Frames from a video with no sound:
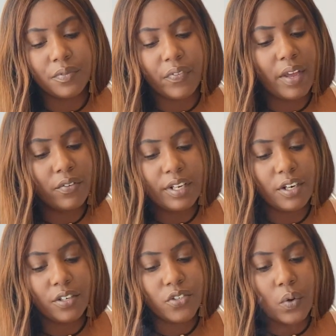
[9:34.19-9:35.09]
If they ever
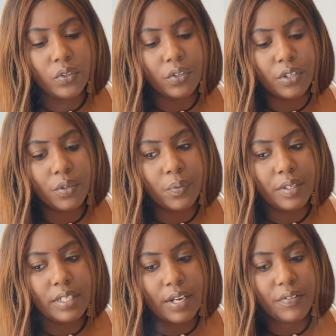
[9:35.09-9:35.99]
needed a shoulder, you
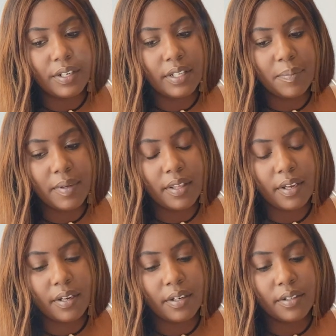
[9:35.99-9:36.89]
would definitely be
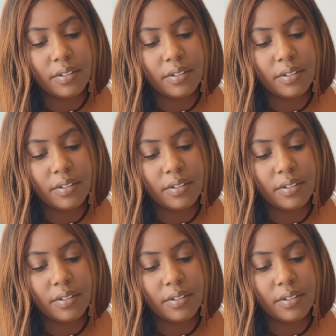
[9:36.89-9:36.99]
there.